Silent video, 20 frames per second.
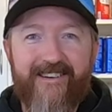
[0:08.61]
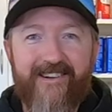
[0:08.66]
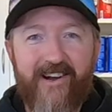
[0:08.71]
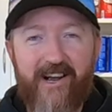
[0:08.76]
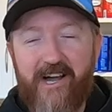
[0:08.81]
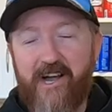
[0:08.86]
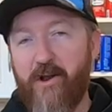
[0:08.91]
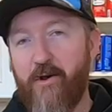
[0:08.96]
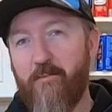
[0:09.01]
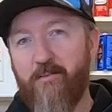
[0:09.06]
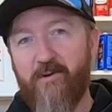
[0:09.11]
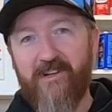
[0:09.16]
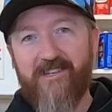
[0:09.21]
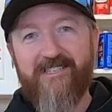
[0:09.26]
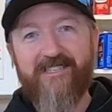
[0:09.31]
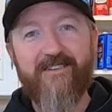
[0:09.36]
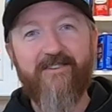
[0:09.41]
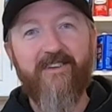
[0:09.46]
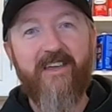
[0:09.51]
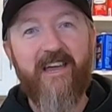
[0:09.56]
All right, everybody.
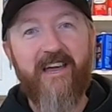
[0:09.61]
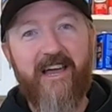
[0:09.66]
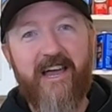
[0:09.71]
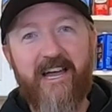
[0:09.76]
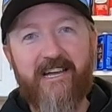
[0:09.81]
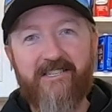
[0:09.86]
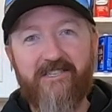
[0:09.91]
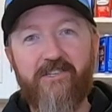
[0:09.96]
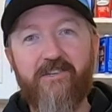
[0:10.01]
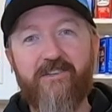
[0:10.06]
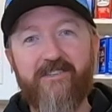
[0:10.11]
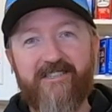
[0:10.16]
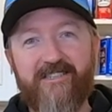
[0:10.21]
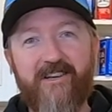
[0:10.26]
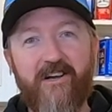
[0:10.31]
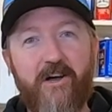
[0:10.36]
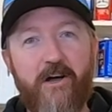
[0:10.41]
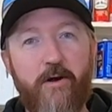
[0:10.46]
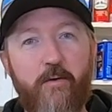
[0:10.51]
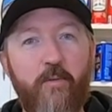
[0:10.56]
So, yeah, as you
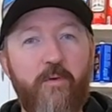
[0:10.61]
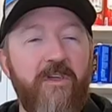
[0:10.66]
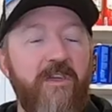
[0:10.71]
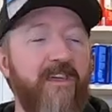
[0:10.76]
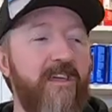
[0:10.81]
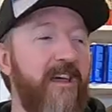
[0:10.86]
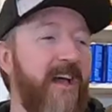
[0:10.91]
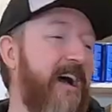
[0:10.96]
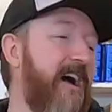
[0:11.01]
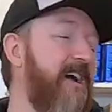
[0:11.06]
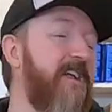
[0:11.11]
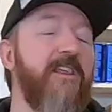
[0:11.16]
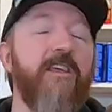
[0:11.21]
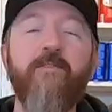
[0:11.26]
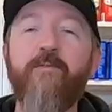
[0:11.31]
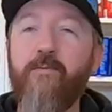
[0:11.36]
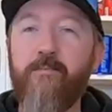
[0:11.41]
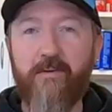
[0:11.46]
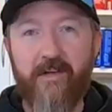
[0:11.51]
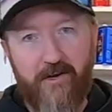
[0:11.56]
saw, we got an
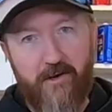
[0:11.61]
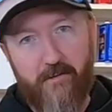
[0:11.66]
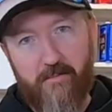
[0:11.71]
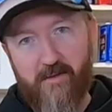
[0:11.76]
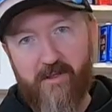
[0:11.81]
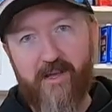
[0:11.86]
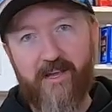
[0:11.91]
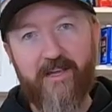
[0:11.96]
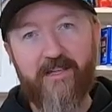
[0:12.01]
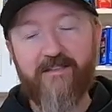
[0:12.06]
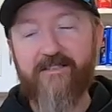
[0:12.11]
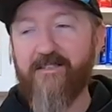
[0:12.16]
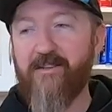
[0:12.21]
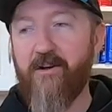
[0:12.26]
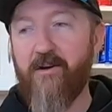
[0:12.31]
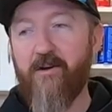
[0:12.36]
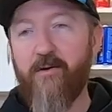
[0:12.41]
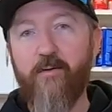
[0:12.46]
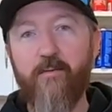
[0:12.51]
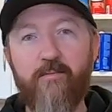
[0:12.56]
even bigger plane.
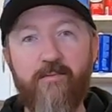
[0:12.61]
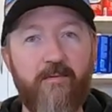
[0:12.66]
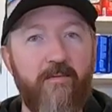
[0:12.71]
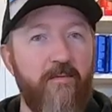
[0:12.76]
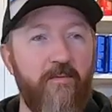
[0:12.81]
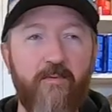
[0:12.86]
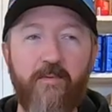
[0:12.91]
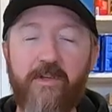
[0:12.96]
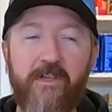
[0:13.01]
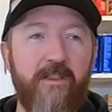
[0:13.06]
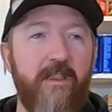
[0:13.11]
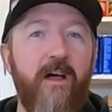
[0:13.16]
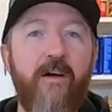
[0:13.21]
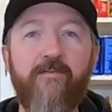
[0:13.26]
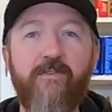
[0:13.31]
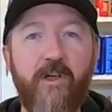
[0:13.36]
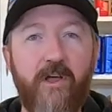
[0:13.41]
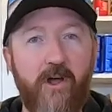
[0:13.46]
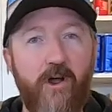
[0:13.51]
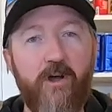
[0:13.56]
So, we
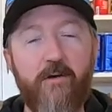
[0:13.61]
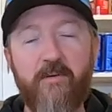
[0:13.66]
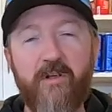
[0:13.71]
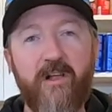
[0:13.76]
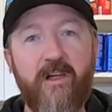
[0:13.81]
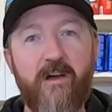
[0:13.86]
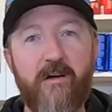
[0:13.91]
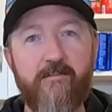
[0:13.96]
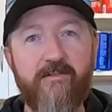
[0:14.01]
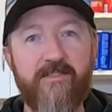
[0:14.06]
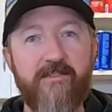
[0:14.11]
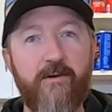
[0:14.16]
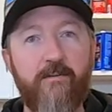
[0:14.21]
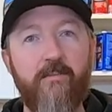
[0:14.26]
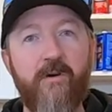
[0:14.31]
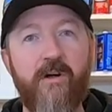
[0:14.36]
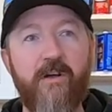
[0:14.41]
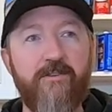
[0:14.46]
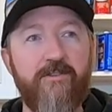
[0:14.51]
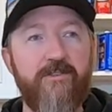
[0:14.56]
love the Carbon Cub so
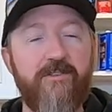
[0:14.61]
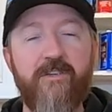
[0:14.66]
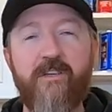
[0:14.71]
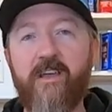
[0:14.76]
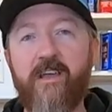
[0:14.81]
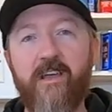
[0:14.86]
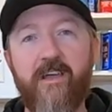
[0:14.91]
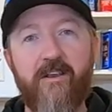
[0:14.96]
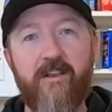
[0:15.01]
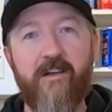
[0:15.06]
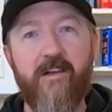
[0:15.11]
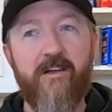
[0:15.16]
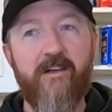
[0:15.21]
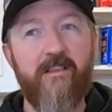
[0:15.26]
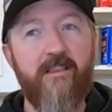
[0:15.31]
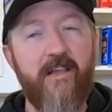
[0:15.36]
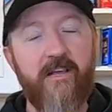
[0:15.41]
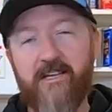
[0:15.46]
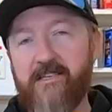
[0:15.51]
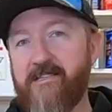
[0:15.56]
much. And,
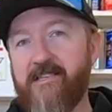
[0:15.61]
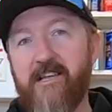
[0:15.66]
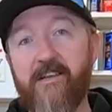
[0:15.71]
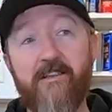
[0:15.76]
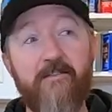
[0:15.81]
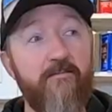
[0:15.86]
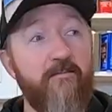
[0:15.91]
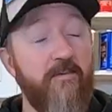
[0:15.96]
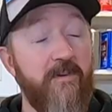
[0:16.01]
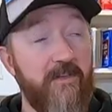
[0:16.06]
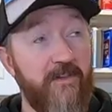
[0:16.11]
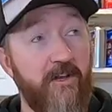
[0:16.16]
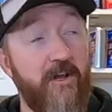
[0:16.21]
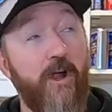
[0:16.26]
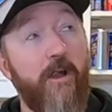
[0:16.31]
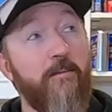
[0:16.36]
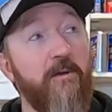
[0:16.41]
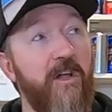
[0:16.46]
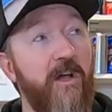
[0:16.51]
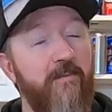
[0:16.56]
uh, like I said in, in the
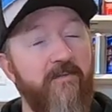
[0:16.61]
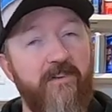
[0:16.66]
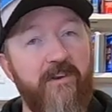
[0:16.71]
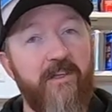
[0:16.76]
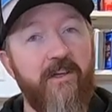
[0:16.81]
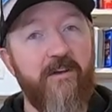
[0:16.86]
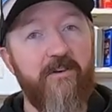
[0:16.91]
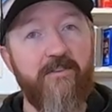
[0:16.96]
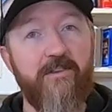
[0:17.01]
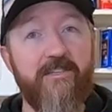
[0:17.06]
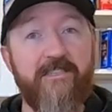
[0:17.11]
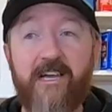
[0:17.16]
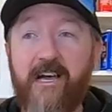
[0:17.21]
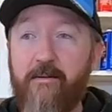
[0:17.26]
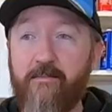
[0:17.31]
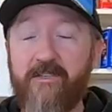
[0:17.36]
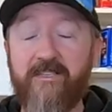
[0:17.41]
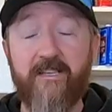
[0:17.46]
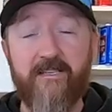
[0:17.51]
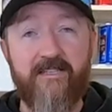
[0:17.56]
Carbon Cub video, this
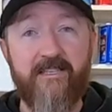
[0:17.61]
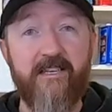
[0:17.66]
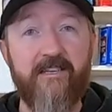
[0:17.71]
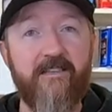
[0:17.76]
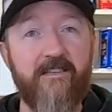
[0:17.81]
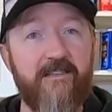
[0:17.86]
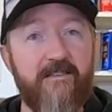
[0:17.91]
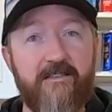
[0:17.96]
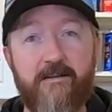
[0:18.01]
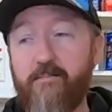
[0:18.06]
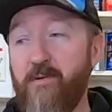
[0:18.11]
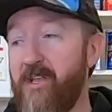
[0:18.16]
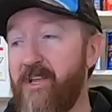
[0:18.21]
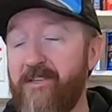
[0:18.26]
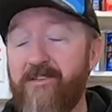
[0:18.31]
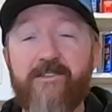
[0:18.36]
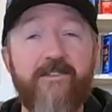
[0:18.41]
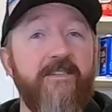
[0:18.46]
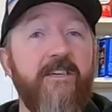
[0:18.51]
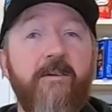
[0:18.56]
hobby's a sickness. The
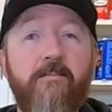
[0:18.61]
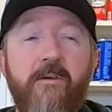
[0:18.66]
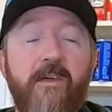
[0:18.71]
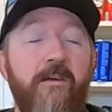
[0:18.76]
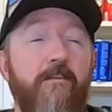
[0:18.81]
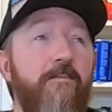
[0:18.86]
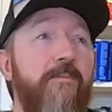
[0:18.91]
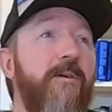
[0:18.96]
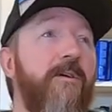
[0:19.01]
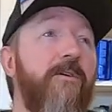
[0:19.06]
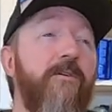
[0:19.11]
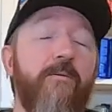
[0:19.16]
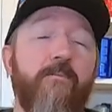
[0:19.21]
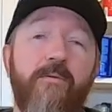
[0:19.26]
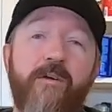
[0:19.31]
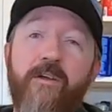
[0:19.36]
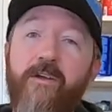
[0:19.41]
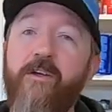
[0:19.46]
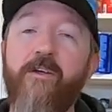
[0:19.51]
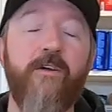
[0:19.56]
planes just keep getting bigger
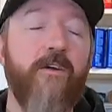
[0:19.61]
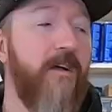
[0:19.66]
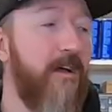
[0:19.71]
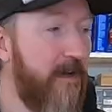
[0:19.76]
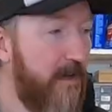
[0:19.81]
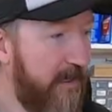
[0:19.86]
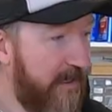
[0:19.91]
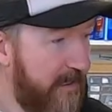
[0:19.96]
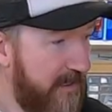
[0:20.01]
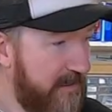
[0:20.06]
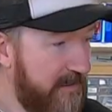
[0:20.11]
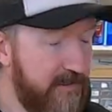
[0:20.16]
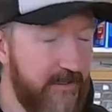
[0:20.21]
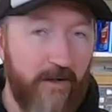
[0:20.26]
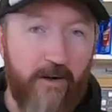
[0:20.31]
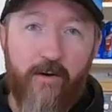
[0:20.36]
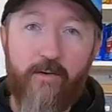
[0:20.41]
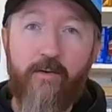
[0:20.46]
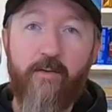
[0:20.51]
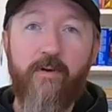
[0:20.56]
and bigger.
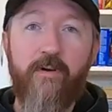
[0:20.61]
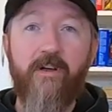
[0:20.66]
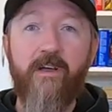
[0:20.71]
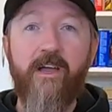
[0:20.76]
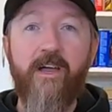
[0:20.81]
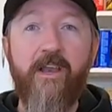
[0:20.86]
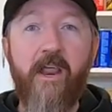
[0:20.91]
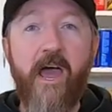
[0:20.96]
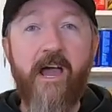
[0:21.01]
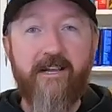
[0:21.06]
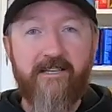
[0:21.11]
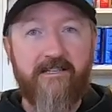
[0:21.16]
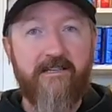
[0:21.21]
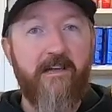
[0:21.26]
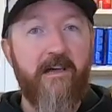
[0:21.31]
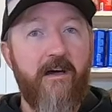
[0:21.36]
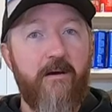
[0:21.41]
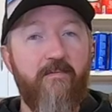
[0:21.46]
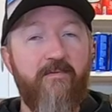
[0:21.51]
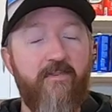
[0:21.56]
So, an X
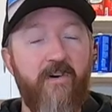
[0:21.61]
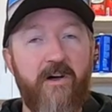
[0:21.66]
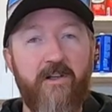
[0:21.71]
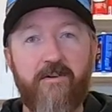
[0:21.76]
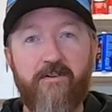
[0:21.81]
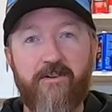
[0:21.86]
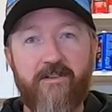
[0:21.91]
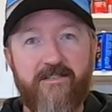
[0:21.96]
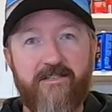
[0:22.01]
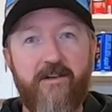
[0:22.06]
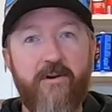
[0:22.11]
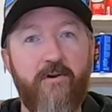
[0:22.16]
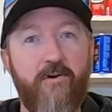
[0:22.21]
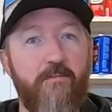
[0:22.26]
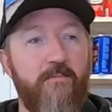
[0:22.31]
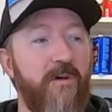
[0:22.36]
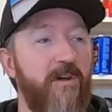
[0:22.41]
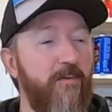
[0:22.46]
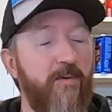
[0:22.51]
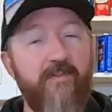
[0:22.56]
Cub followed us
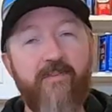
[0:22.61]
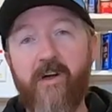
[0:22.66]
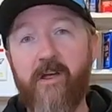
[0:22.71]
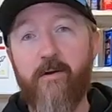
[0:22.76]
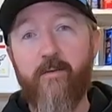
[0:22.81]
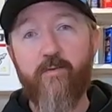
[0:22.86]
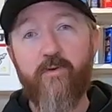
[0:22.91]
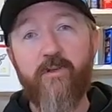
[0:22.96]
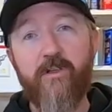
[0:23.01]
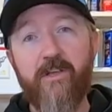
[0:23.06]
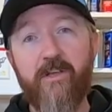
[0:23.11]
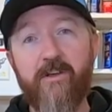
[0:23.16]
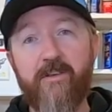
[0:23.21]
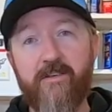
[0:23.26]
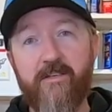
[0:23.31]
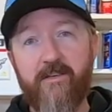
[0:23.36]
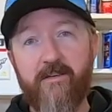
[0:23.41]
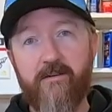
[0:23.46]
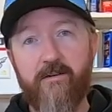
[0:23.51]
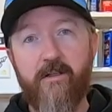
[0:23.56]
home. We found a really
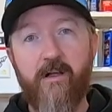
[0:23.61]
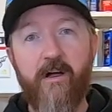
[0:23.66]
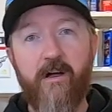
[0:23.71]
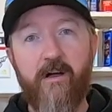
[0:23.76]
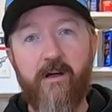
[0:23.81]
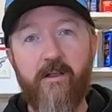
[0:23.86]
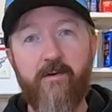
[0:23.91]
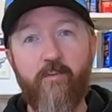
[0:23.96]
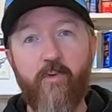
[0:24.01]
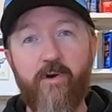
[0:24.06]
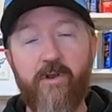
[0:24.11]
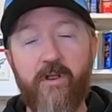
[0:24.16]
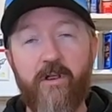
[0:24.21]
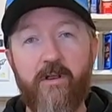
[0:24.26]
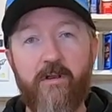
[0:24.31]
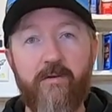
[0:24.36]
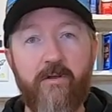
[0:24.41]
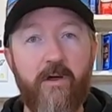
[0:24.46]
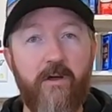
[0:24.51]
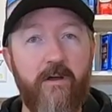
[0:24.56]
good deal on one
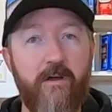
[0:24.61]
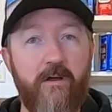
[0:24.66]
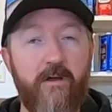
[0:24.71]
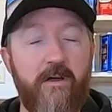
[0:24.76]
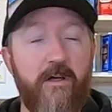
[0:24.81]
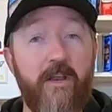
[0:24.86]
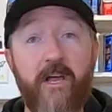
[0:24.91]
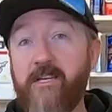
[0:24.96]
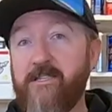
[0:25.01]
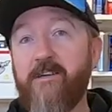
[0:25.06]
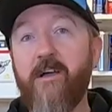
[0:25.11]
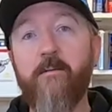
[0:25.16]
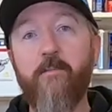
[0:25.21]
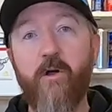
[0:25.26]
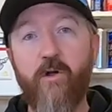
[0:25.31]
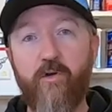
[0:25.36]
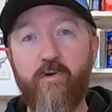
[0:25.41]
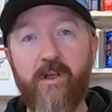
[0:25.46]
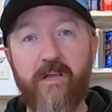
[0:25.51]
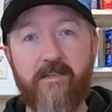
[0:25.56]
on uh, an X Cub
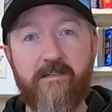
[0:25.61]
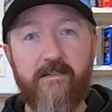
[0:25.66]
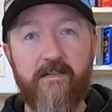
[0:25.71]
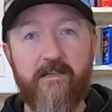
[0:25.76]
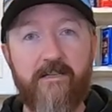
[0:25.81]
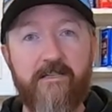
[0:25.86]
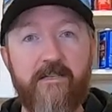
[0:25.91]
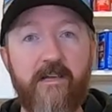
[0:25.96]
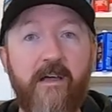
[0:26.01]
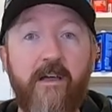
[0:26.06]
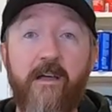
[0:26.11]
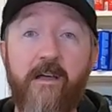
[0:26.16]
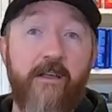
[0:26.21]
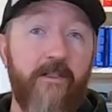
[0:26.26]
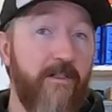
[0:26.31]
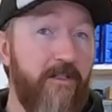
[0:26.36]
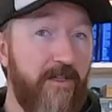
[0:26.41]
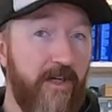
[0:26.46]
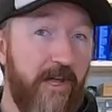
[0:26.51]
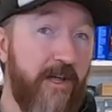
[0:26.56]
on Craigslist.
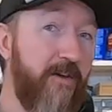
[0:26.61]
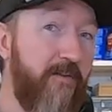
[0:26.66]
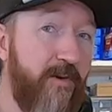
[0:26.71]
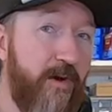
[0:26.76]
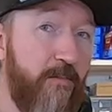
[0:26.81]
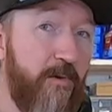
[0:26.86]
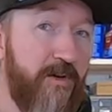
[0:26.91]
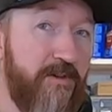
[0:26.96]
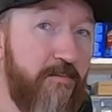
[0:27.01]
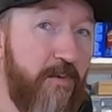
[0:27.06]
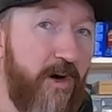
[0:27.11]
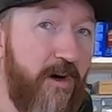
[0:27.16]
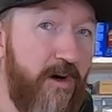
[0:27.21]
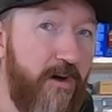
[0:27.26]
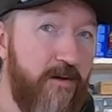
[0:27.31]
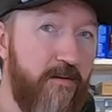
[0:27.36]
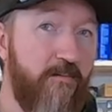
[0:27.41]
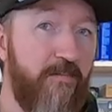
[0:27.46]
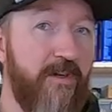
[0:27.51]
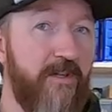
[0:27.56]
Thank you very much,
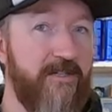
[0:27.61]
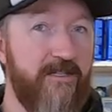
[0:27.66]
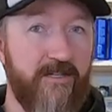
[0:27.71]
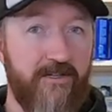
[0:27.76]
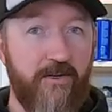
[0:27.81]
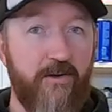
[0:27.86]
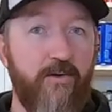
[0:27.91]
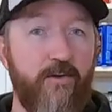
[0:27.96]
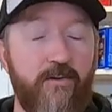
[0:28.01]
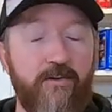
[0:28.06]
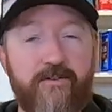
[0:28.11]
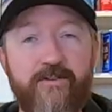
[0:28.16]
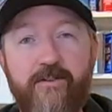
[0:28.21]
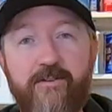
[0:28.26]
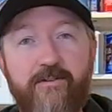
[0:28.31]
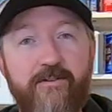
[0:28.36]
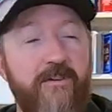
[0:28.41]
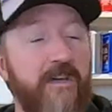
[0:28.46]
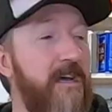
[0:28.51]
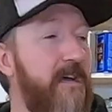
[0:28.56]
Paul, being such a cool
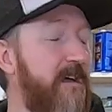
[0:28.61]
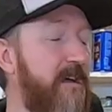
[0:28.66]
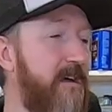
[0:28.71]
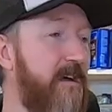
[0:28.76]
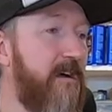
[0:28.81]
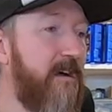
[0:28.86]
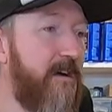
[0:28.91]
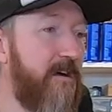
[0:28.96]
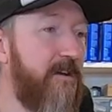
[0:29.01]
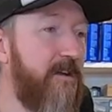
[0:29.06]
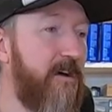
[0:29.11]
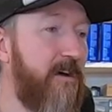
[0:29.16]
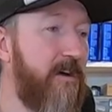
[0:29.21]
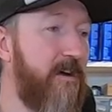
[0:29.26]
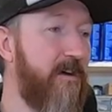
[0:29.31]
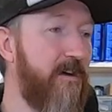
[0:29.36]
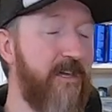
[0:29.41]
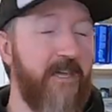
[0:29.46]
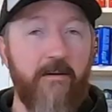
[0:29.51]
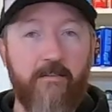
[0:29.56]
dude and
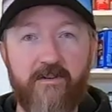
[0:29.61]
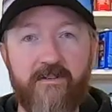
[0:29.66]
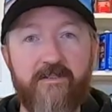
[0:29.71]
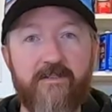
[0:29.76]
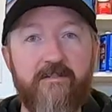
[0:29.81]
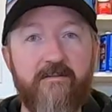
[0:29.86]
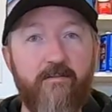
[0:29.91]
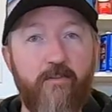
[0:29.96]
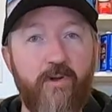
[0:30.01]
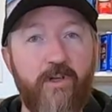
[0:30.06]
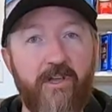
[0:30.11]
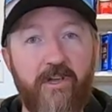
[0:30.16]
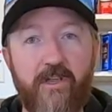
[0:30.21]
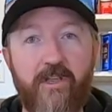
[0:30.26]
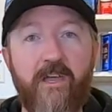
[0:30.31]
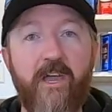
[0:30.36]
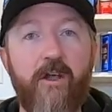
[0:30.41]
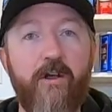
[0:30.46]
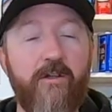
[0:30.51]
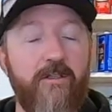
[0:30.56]
uh, keeping really
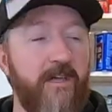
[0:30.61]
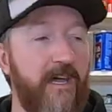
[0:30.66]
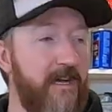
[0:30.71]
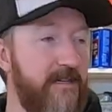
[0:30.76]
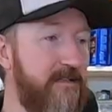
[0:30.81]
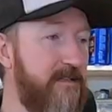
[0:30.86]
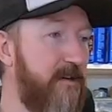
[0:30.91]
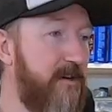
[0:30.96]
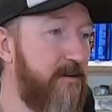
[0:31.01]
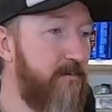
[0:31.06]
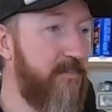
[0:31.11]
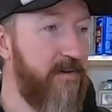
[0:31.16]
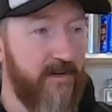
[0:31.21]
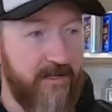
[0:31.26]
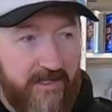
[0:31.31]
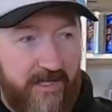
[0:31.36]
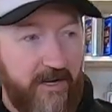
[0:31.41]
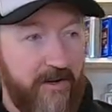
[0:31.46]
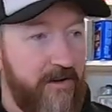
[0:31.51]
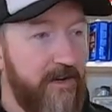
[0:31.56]
good care of the X Cub.
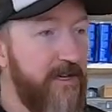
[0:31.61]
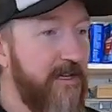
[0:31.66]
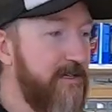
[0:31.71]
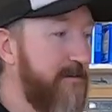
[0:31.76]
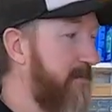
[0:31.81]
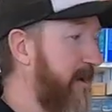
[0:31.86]
But here it is,